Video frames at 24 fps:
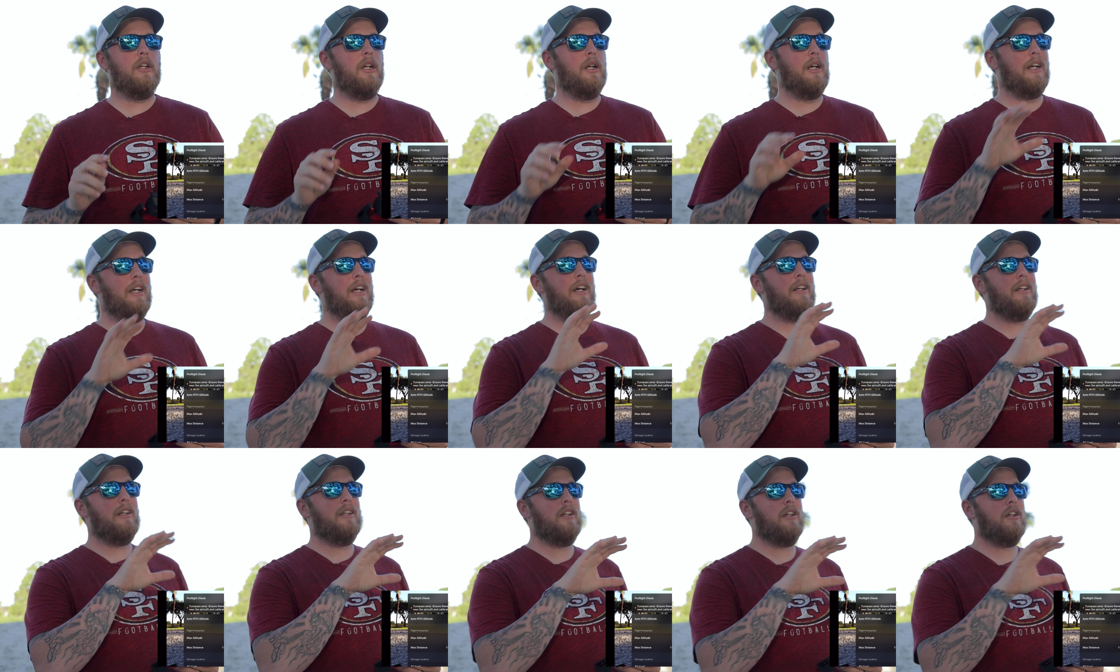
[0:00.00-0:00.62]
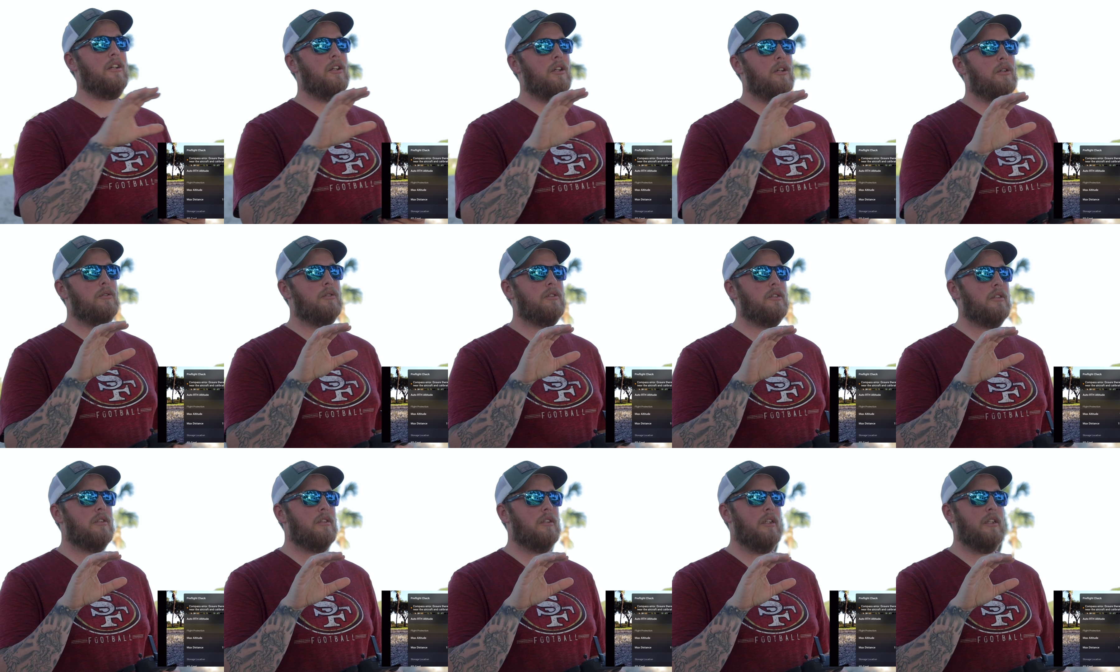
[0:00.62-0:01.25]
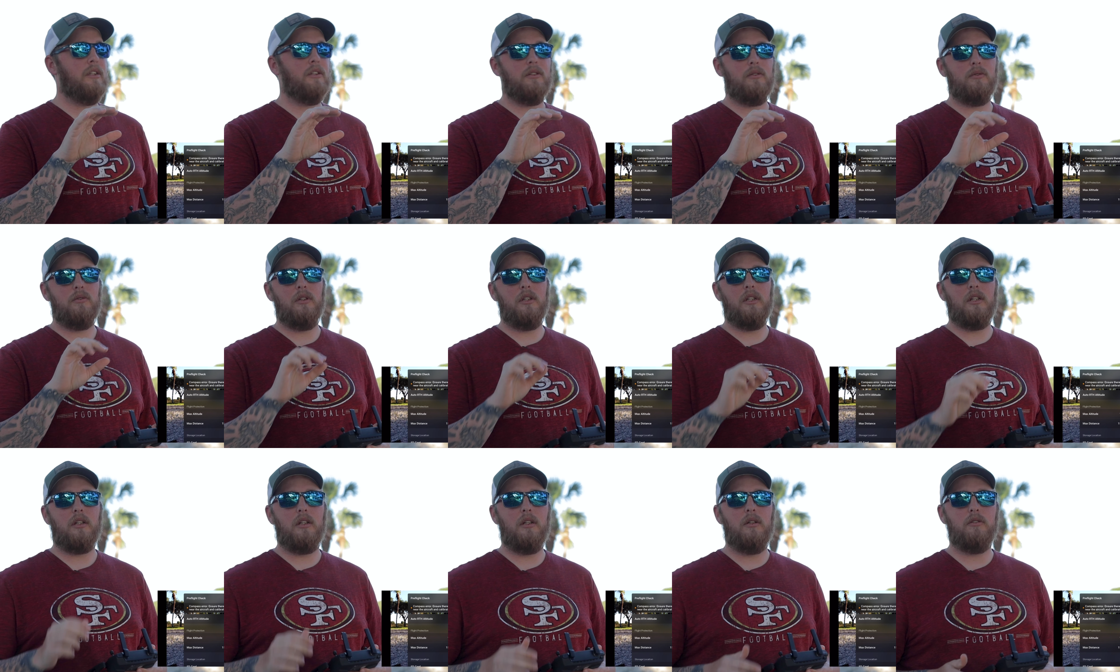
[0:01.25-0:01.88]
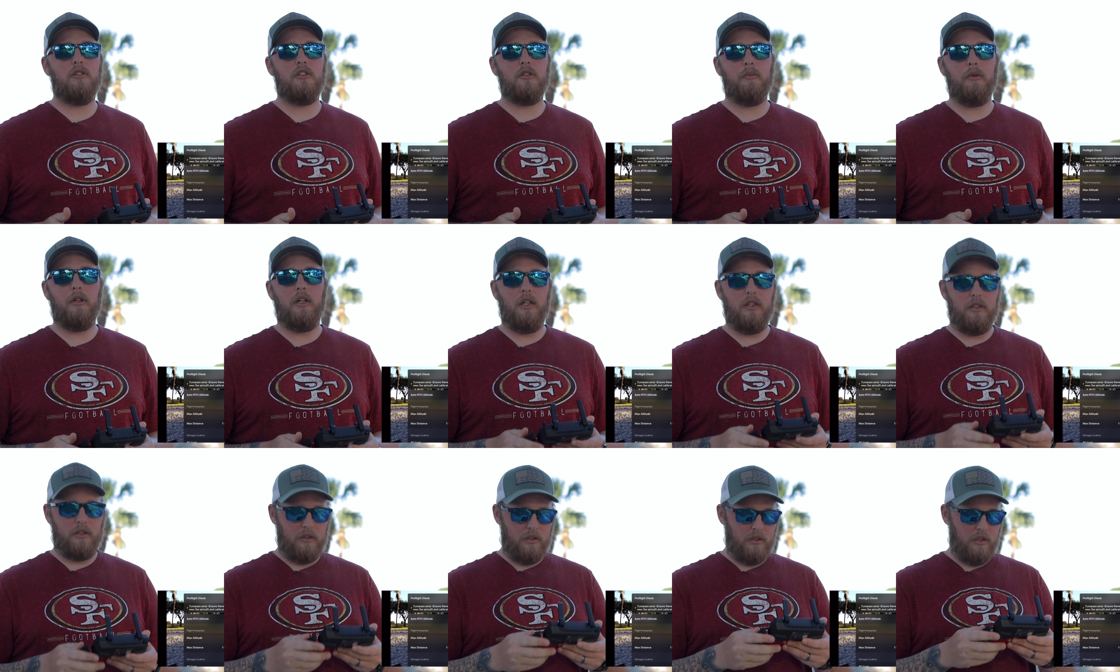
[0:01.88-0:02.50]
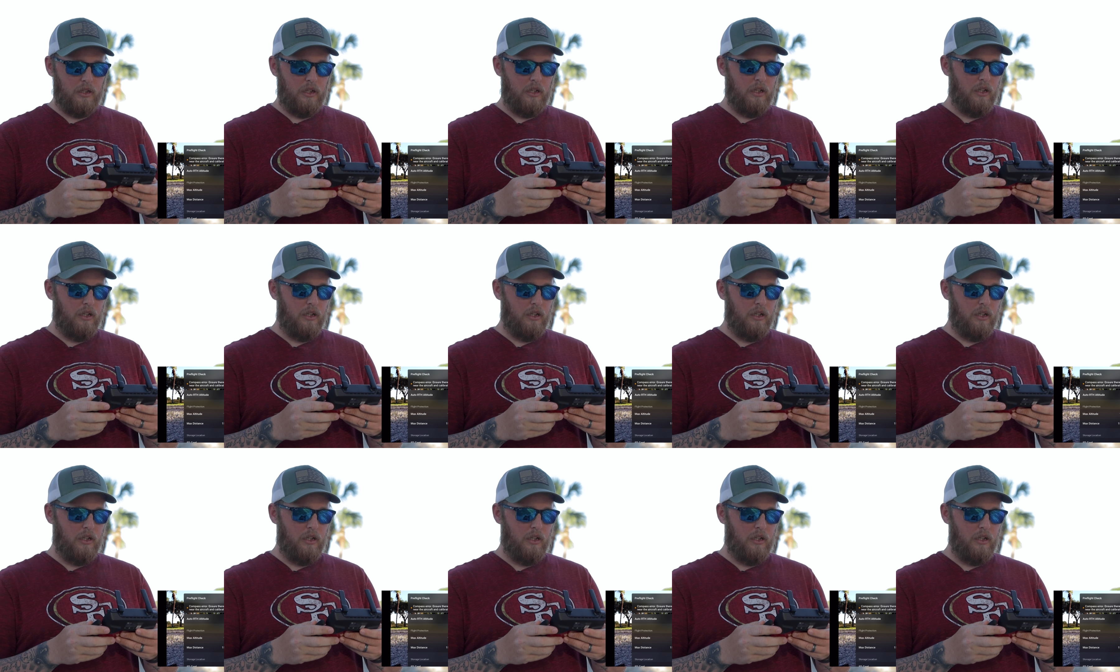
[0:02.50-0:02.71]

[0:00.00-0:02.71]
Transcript: I gotta get close into really close spots.